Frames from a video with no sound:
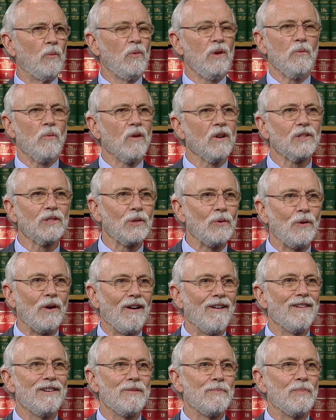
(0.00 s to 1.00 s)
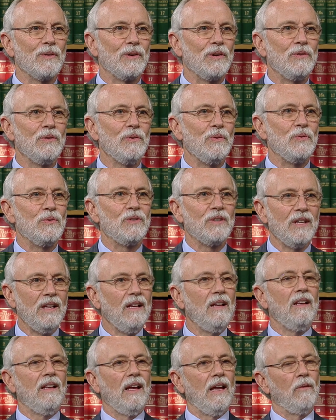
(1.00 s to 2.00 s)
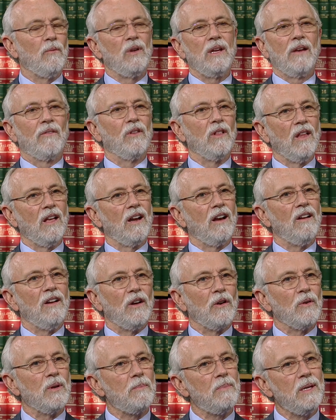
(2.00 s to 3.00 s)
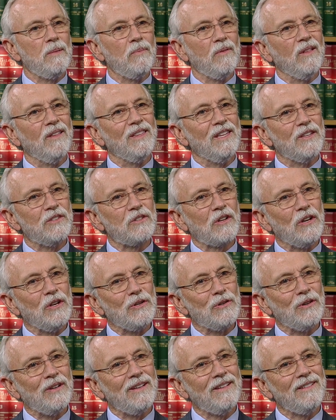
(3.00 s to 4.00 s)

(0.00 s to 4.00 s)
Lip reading: We work so hard to produce, and we have a lot of hungry people in this country.